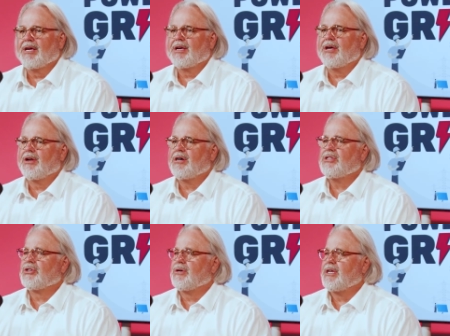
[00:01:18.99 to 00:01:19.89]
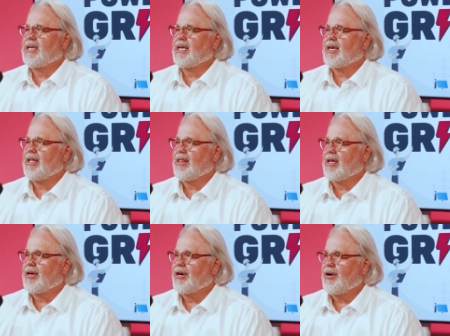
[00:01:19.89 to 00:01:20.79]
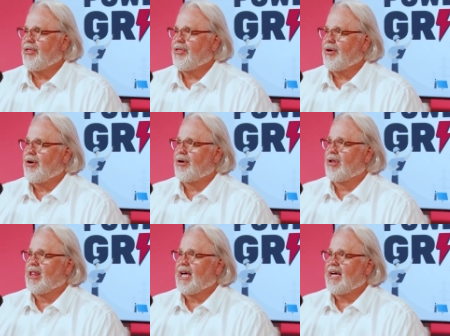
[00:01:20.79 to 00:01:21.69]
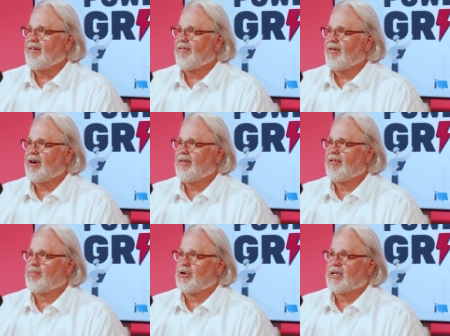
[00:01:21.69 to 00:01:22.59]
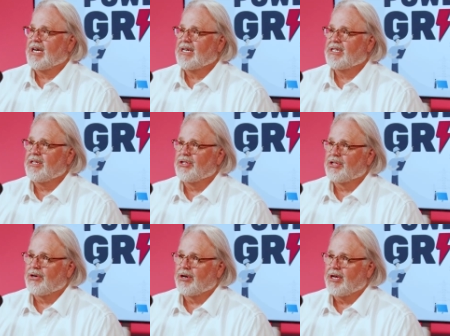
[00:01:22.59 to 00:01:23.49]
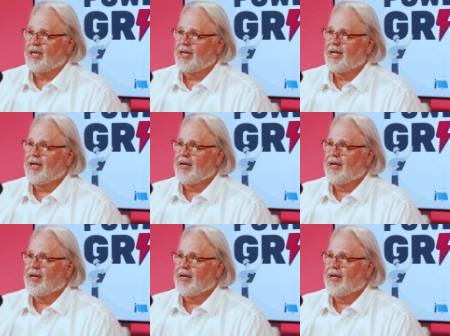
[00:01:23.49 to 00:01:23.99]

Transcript: can also indicate the health or life of the protection circuit